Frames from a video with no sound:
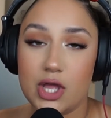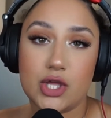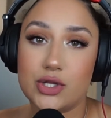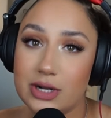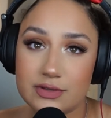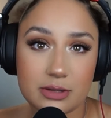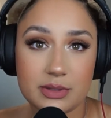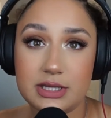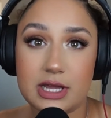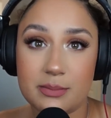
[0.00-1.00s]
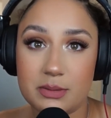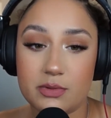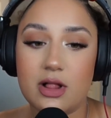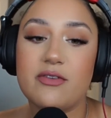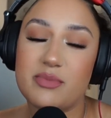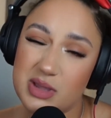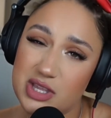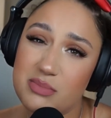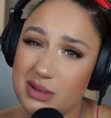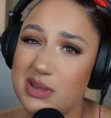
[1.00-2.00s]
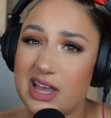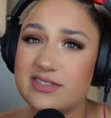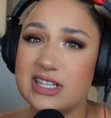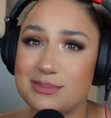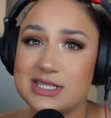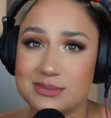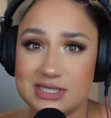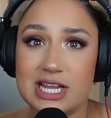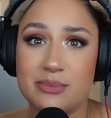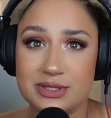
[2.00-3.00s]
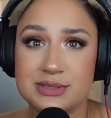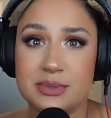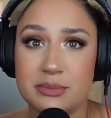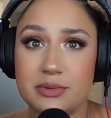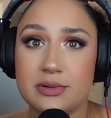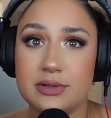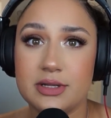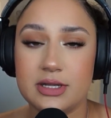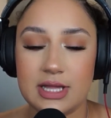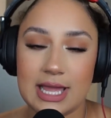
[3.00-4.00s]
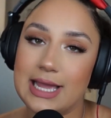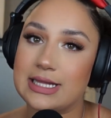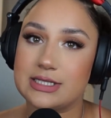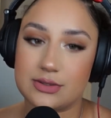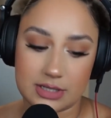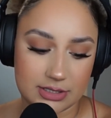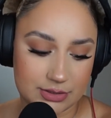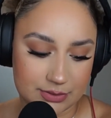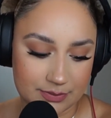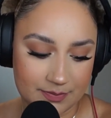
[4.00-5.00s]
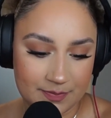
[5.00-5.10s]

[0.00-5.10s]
You don't have to completely cut people off, but you maybe have to limit some time with some people. And that's okay too.